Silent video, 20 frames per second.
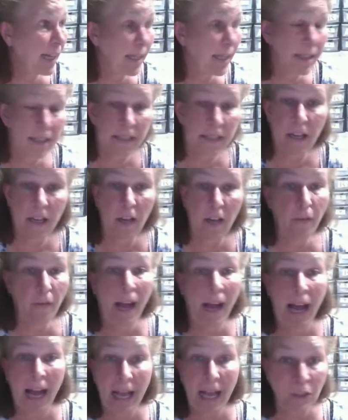stuff,
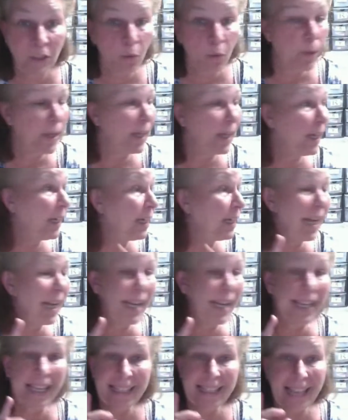Halloween,
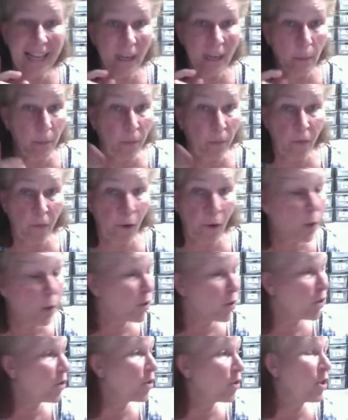get that up
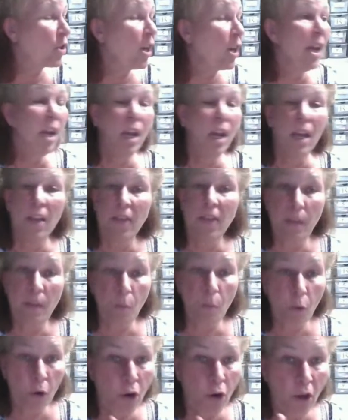first, then
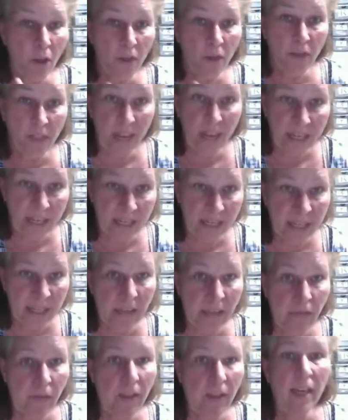work on
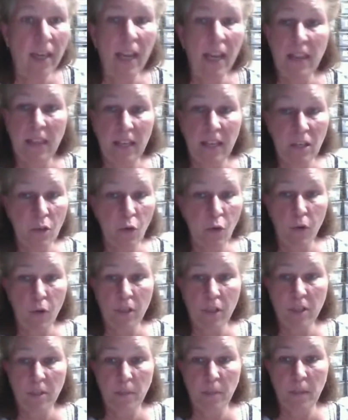Thanksgiving and then
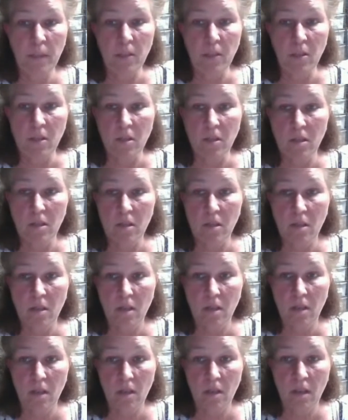Christmas.
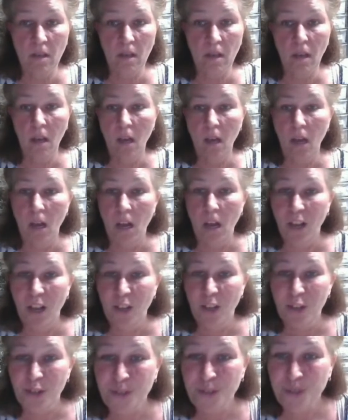
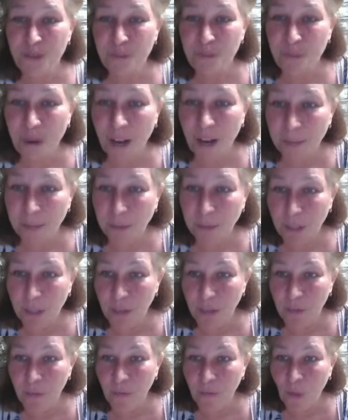Super. I'm
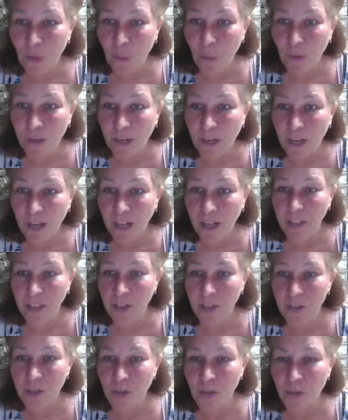looking forward. I'll
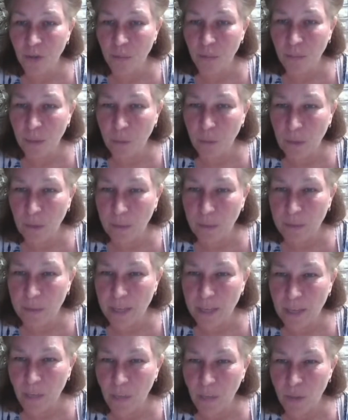exclude my
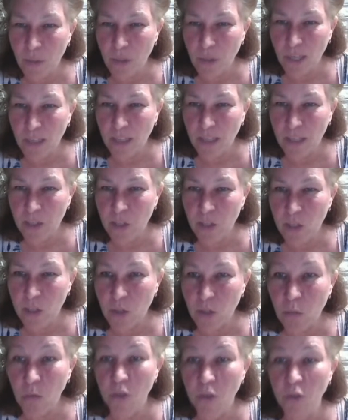website, which I list
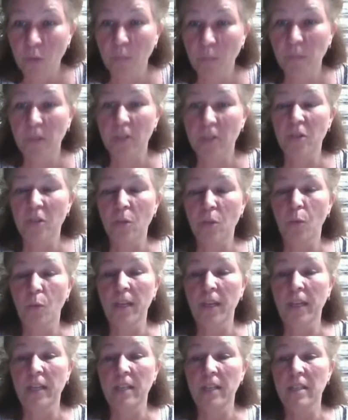200 plus a
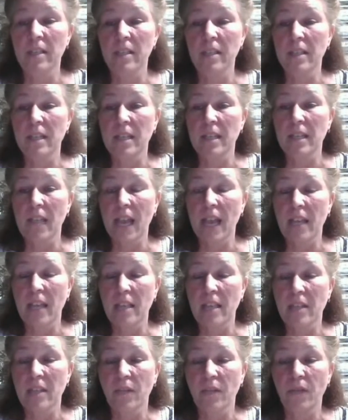week.
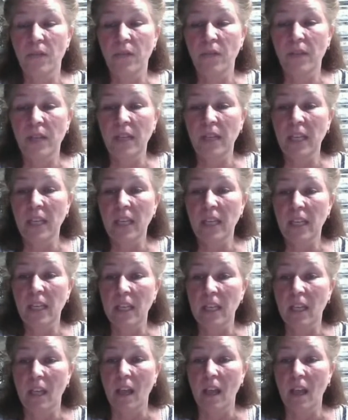CSV.